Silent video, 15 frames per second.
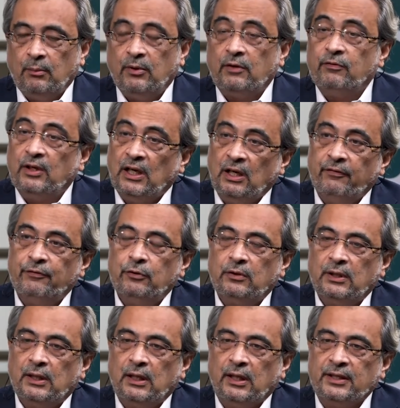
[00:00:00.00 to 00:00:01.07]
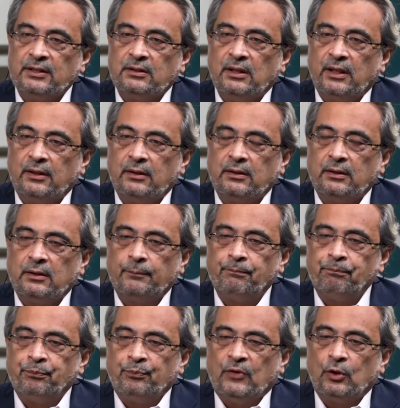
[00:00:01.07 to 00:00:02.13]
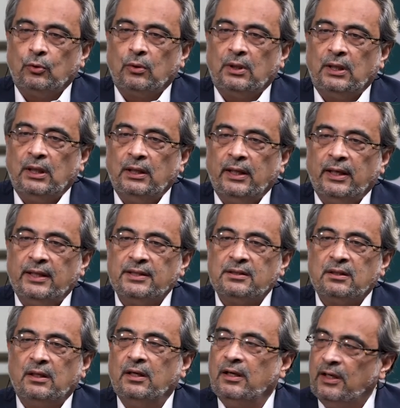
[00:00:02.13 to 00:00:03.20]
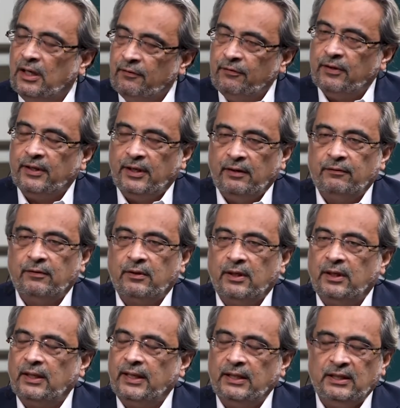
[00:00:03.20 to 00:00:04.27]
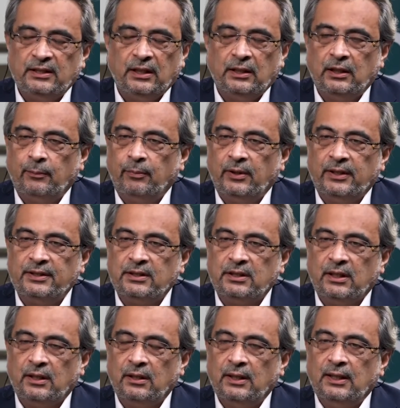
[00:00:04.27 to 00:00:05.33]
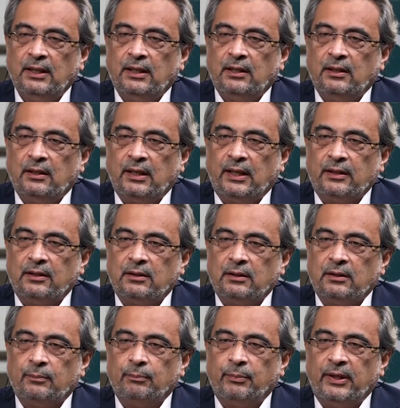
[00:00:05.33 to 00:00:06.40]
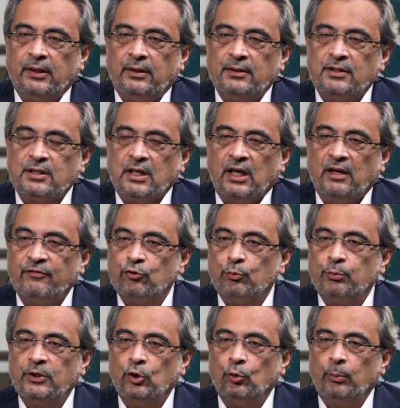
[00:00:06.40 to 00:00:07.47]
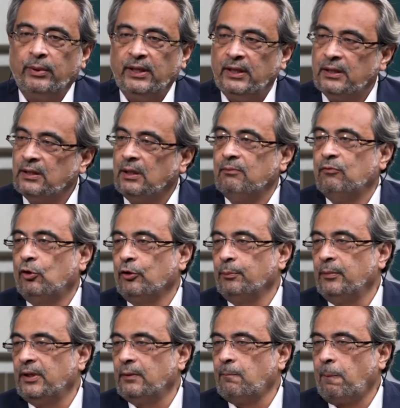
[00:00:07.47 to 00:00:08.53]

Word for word: but we have to realize that the Quran has never ever at any single place said that parents have to be obeyed come what may.